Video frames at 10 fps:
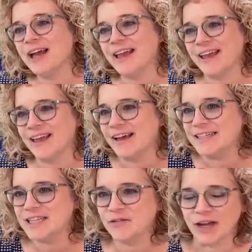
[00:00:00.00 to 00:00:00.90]

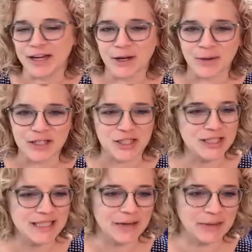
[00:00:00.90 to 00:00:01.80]
And if you had any
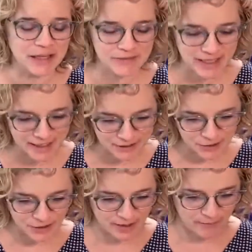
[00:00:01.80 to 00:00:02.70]
questions, I would love to
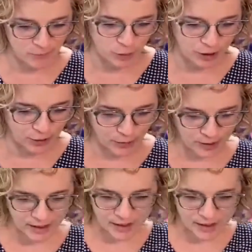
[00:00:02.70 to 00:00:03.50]
answer them for you.